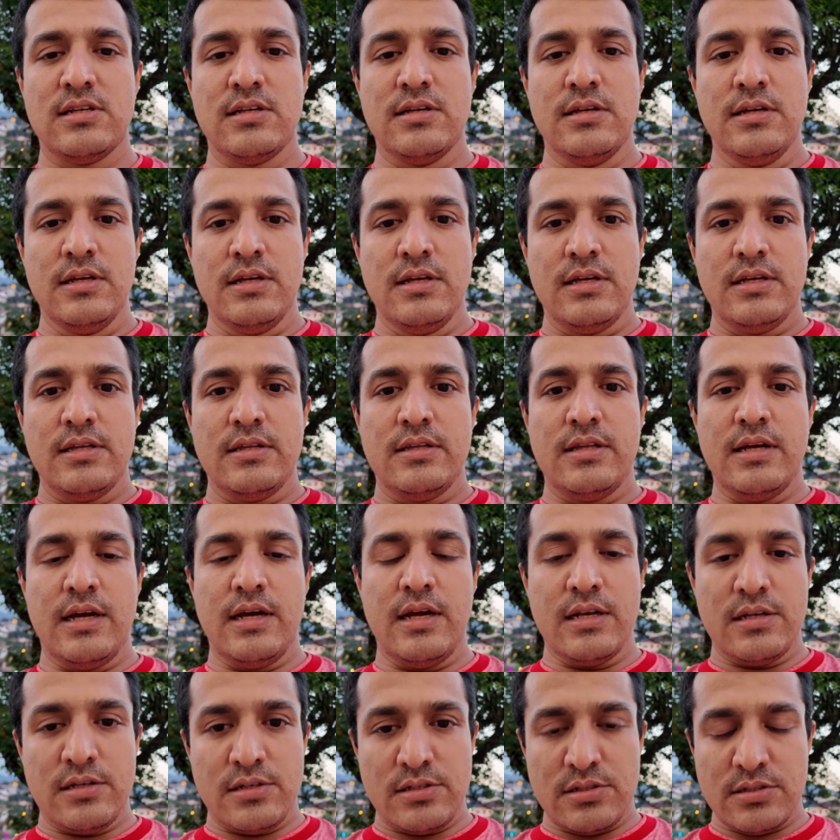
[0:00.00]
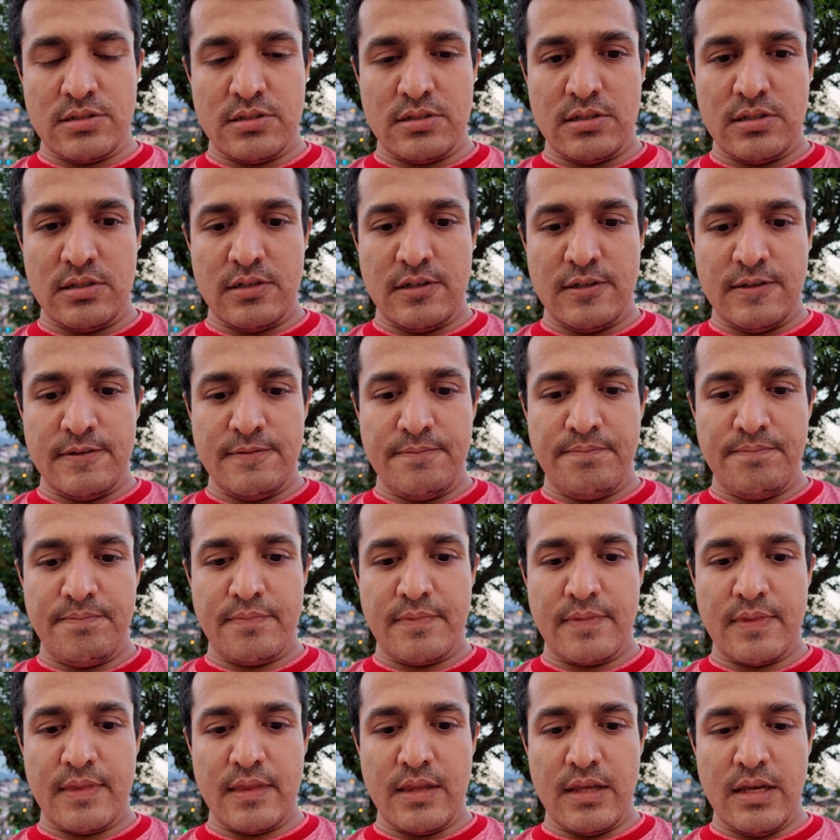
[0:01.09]
is that
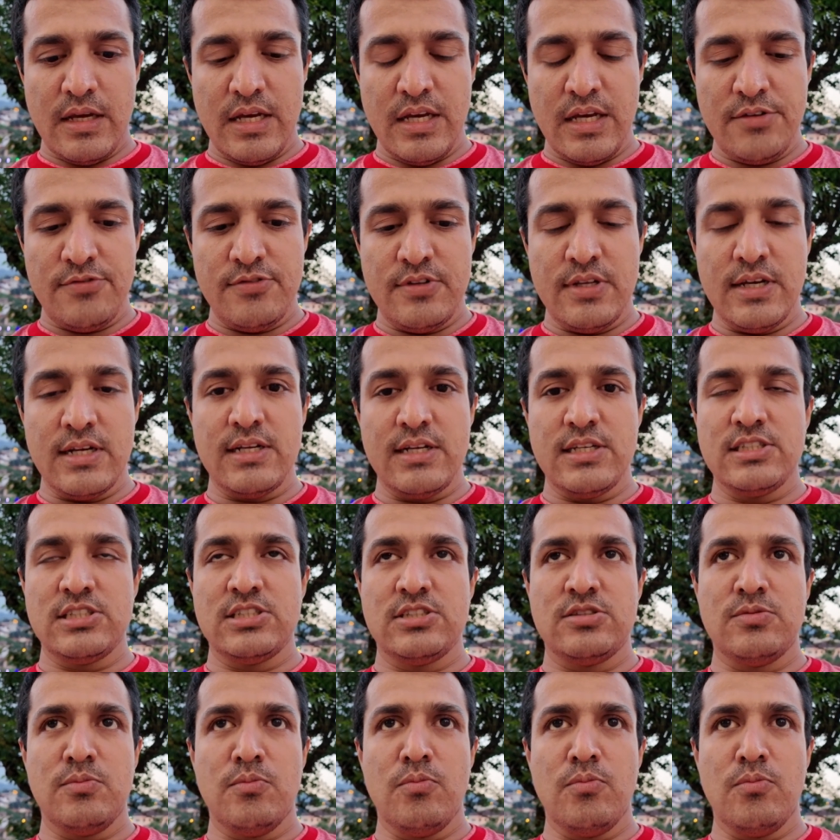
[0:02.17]
if